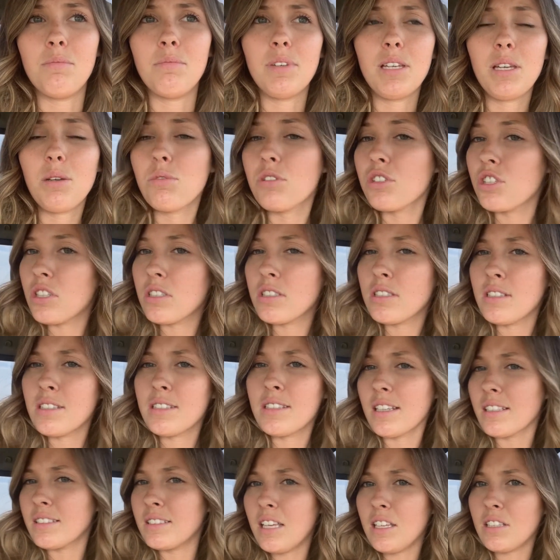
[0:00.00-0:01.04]
It was just a
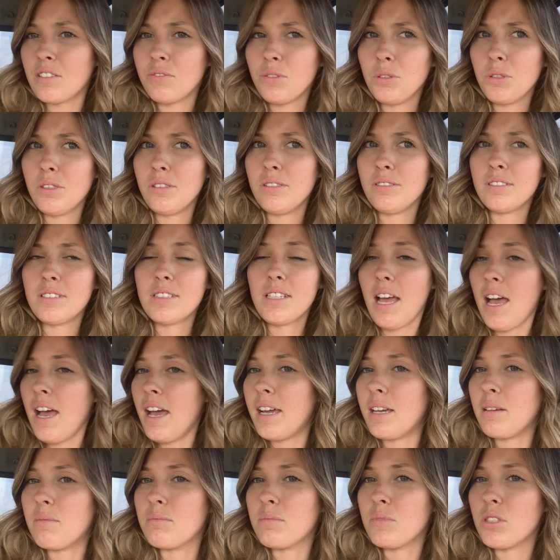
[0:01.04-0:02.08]
successful
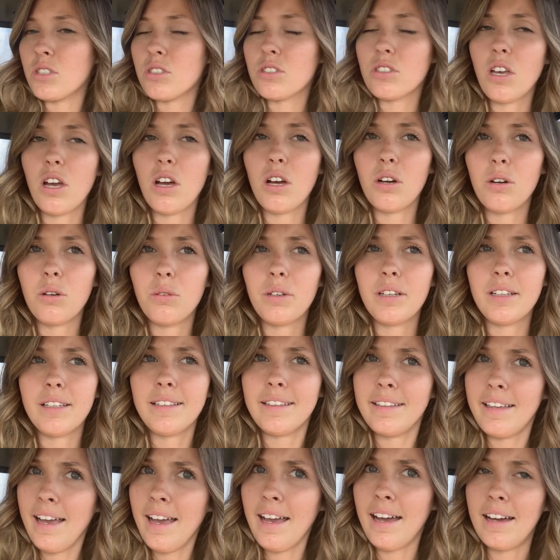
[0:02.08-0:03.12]
time. So
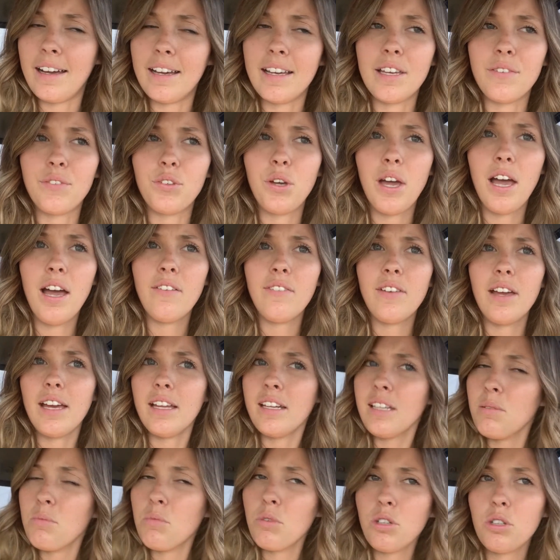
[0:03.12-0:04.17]
yeah, if you have
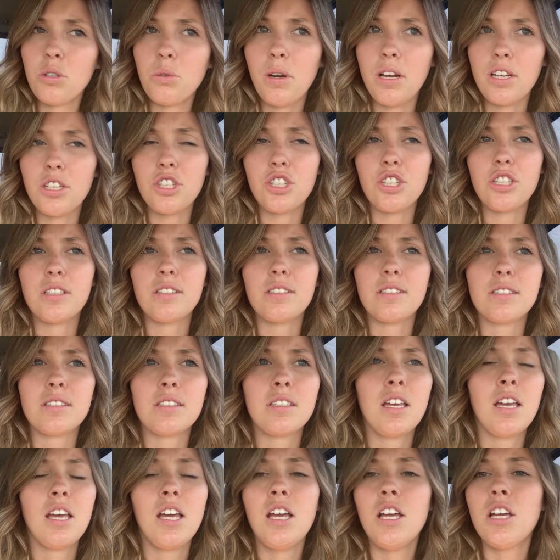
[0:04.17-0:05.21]
any more questions,
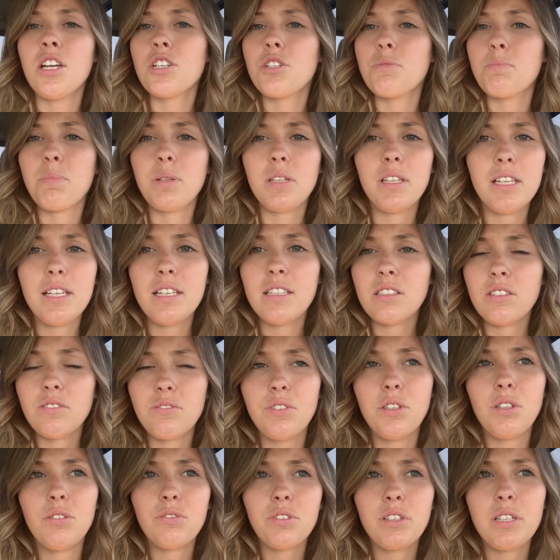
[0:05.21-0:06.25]
please
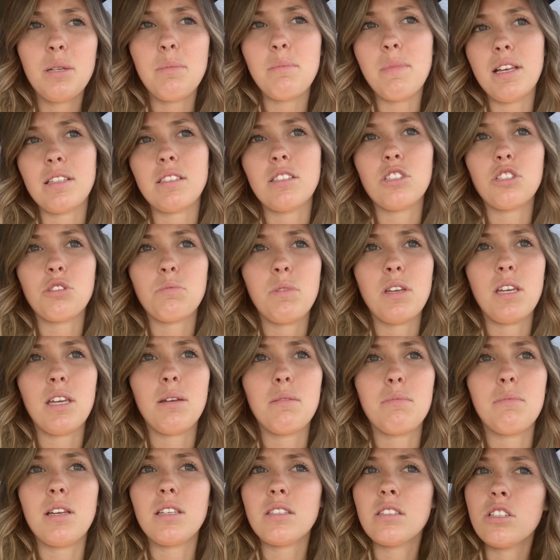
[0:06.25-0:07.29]
feel free to message me,
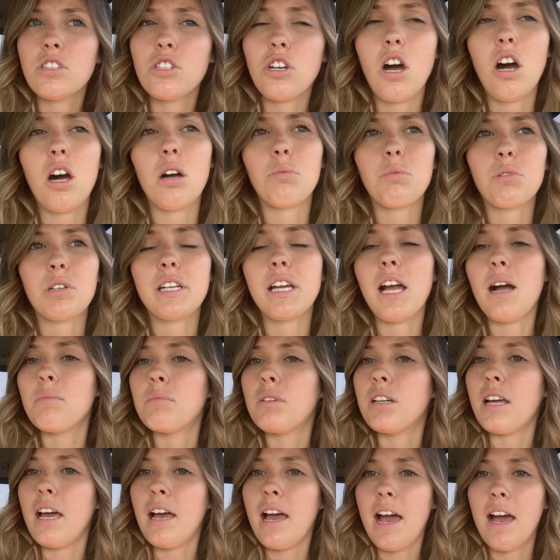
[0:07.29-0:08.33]
message Aubrey. I'm
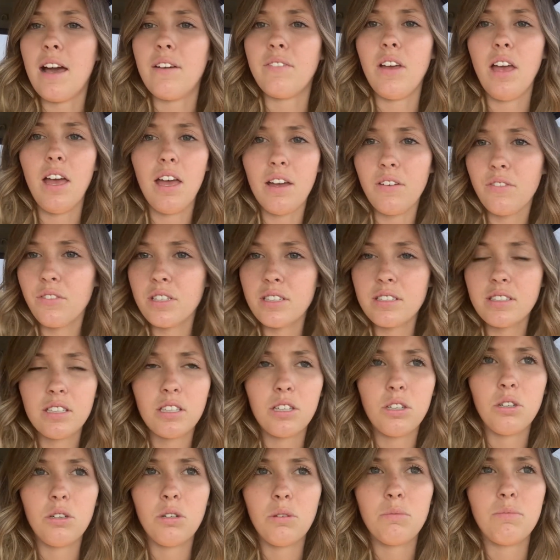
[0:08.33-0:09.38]
gonna have every
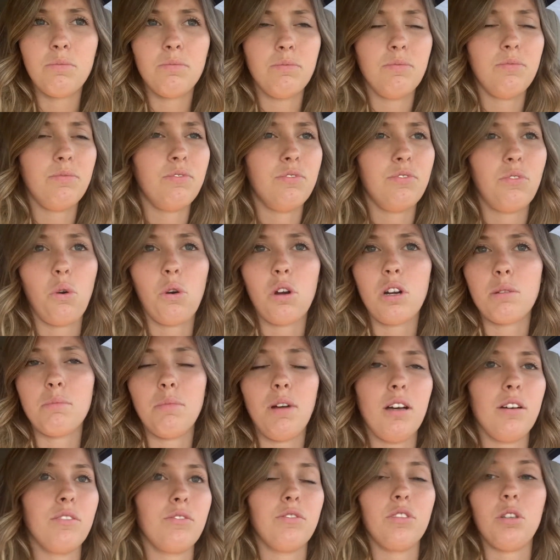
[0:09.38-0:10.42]
single form
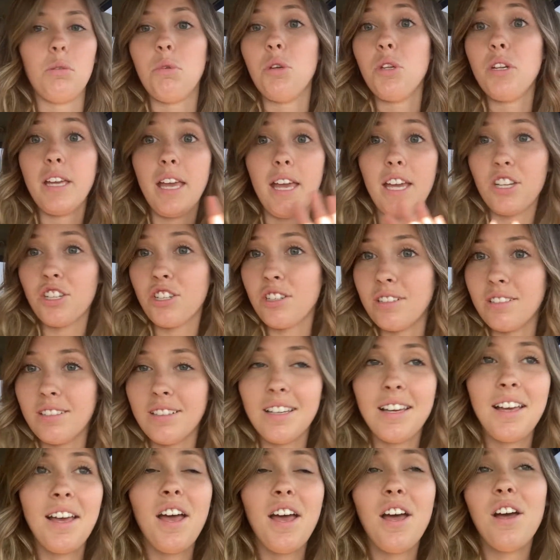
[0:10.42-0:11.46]
of communication
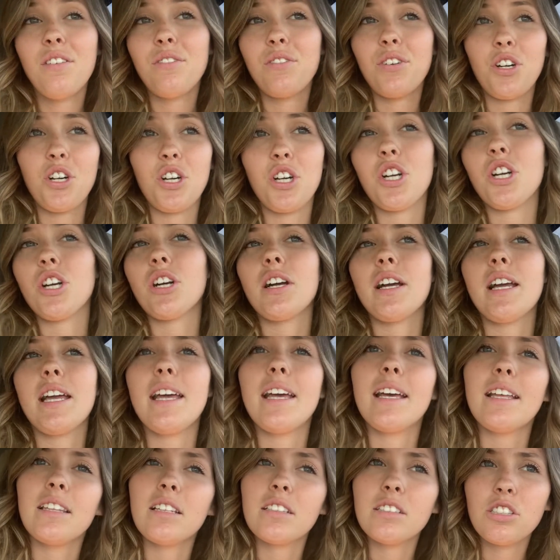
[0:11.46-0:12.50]
for her
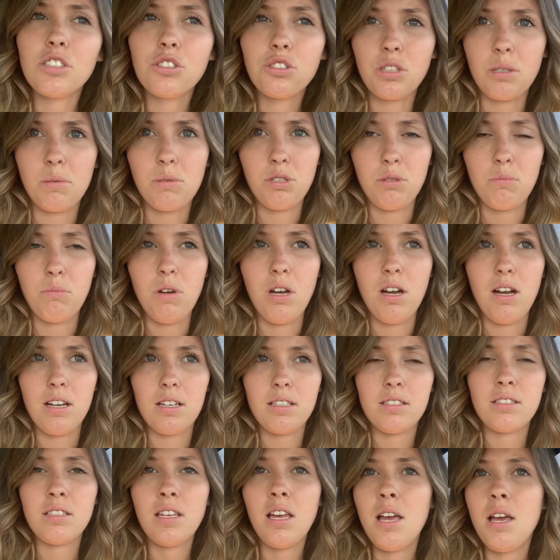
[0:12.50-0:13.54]
in the description
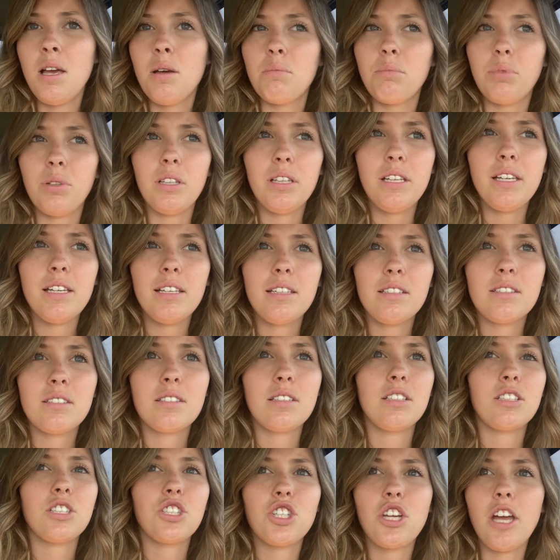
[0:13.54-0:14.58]
box. Please
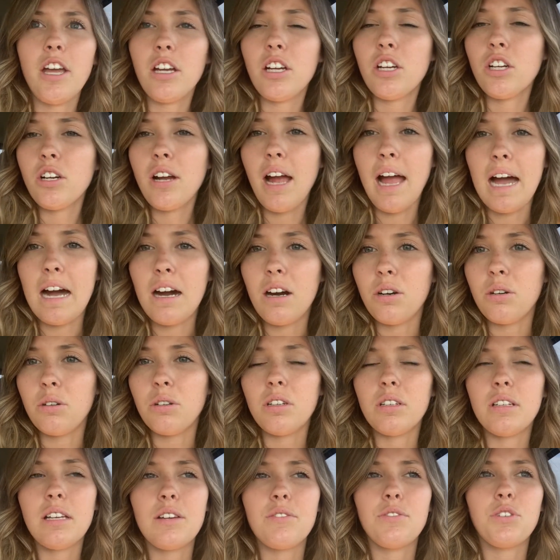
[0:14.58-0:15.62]
check her
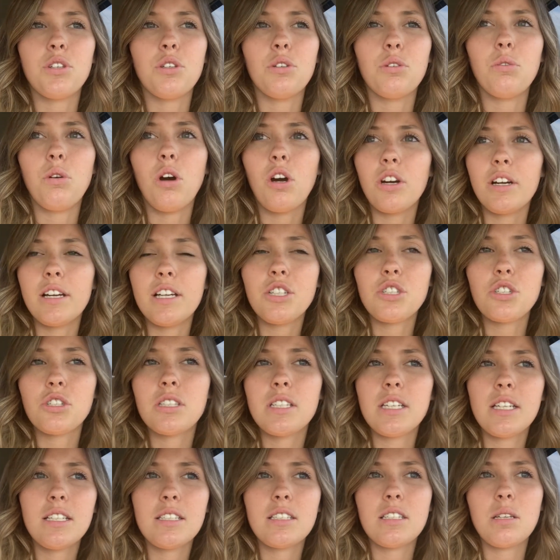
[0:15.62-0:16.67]
out. If you are
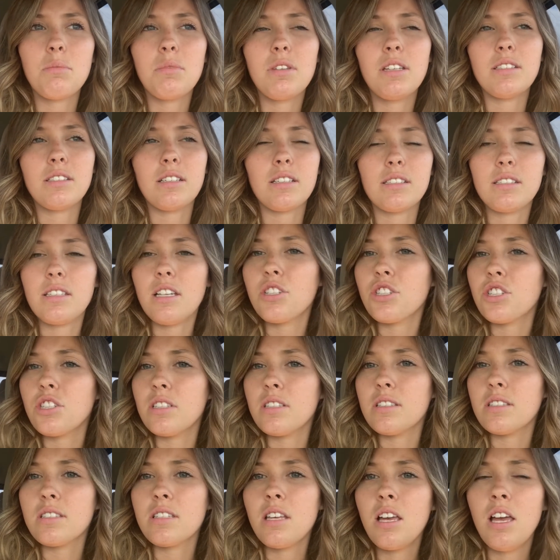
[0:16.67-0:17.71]
interested in some of these
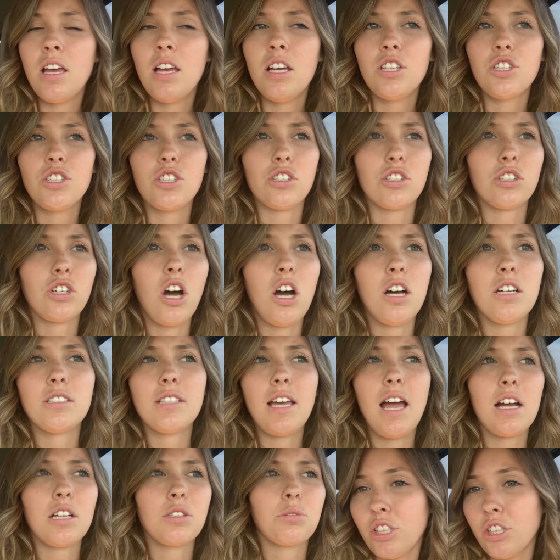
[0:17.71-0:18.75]
extensions, just
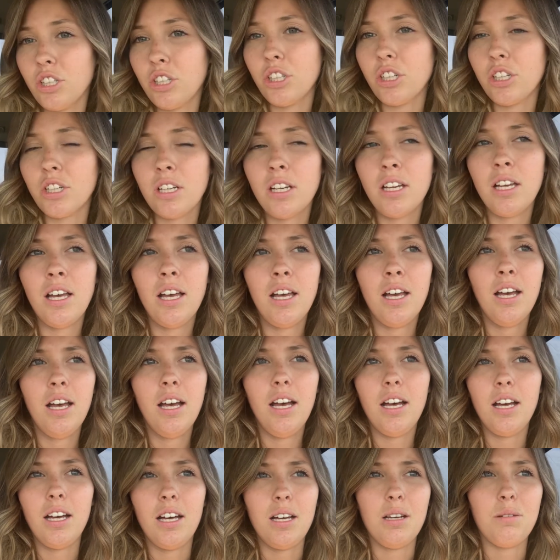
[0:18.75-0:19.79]
contact her.
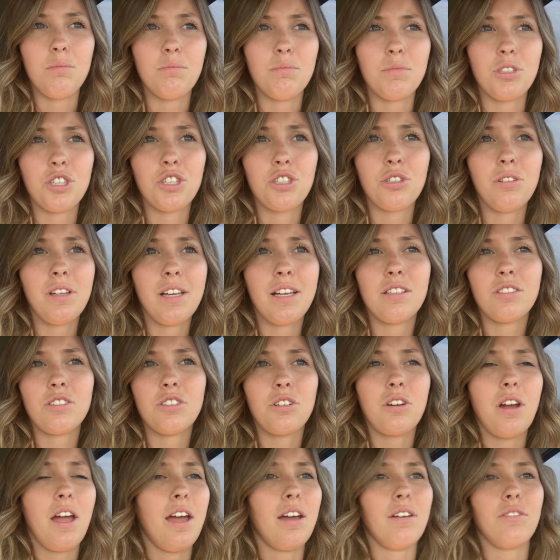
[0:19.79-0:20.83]
She'll
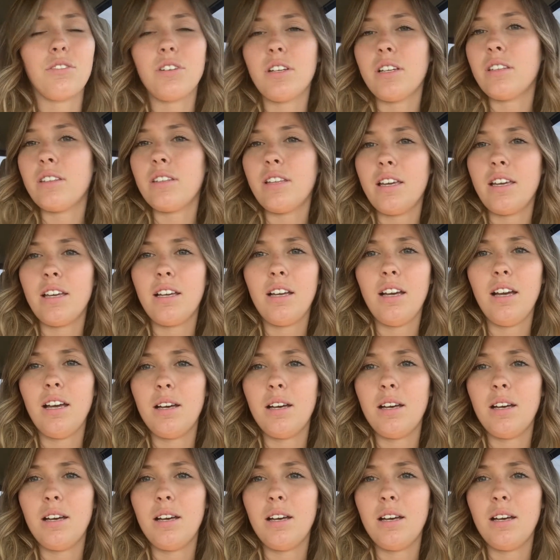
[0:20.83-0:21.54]
answer everything.